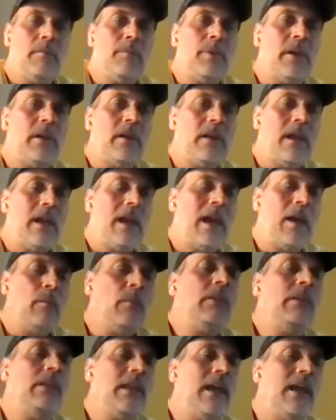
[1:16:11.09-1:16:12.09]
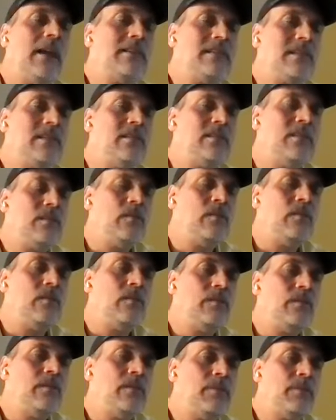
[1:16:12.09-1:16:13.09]
but I would like to
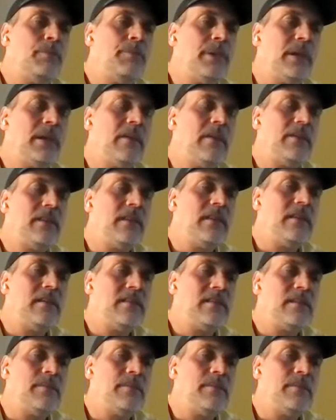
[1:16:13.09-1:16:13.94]
do the big things,